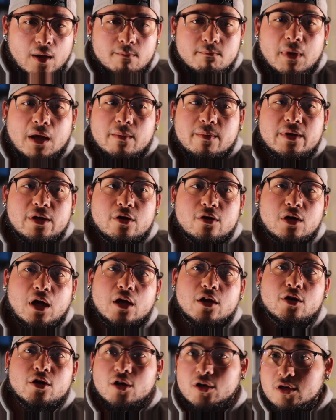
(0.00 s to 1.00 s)
Maybe you're
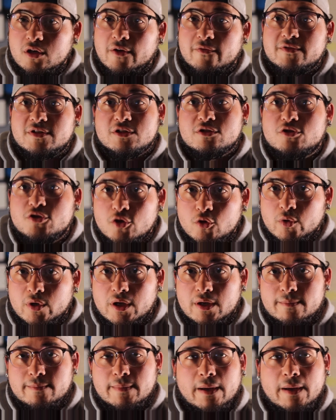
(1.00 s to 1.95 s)
not good enough to do it.